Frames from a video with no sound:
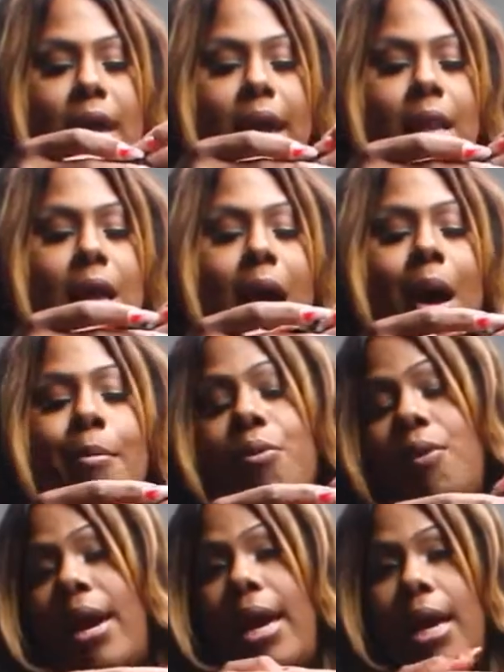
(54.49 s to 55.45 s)
an
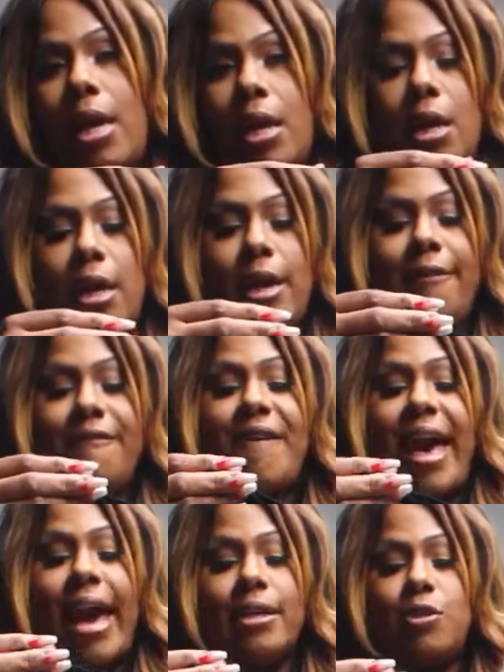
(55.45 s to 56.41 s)
ombre
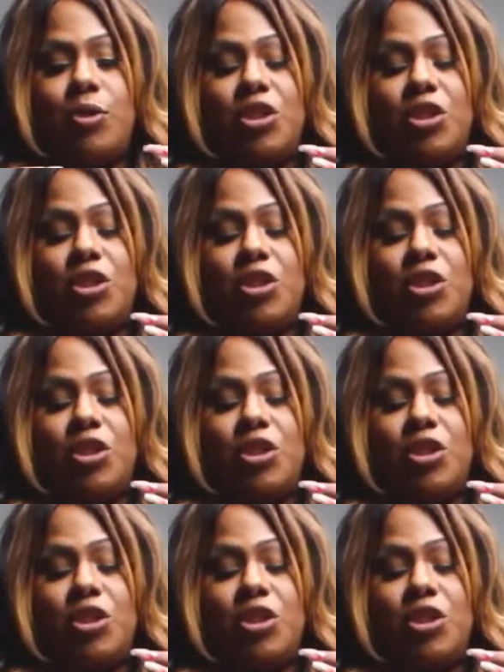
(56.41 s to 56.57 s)
effect,